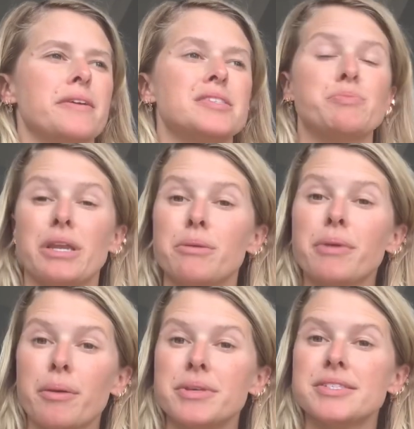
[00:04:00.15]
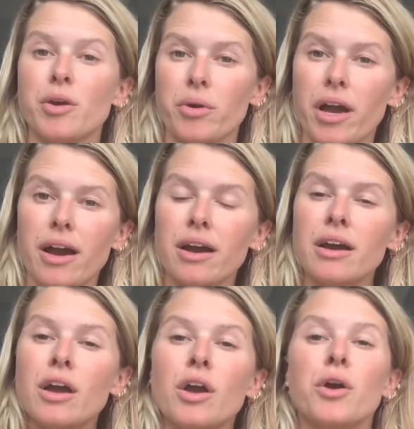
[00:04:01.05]
spinning babies yoga,
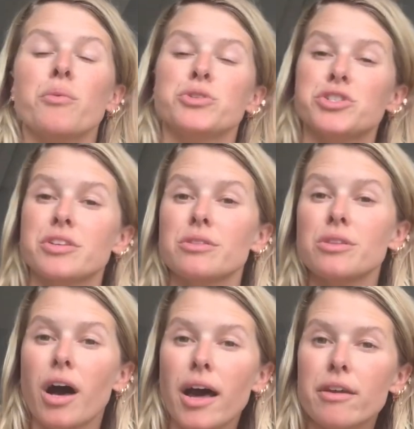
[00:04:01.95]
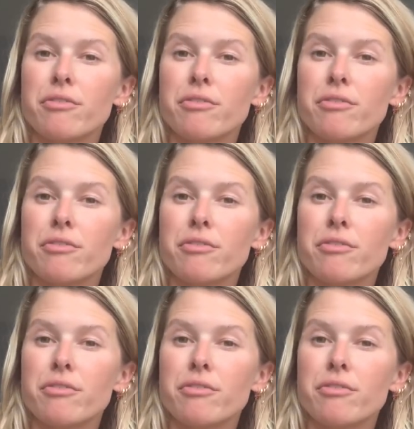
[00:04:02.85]
which is a lot of